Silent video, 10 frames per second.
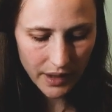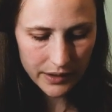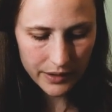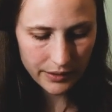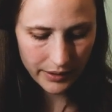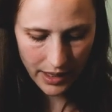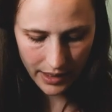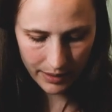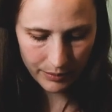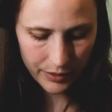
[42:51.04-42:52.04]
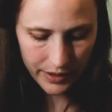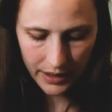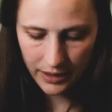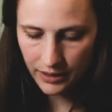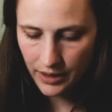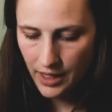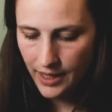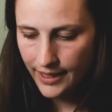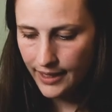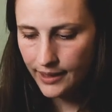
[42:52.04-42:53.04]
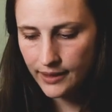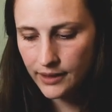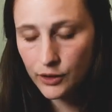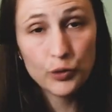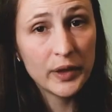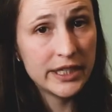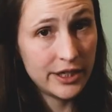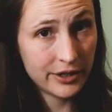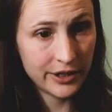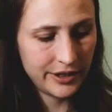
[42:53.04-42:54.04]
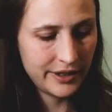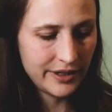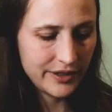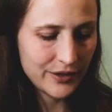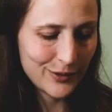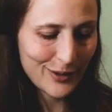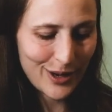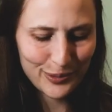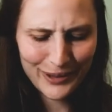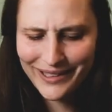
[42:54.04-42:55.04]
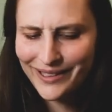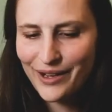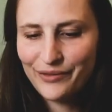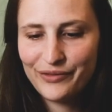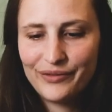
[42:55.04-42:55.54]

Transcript: So yeah, I'm using a tweed yarn. So I really love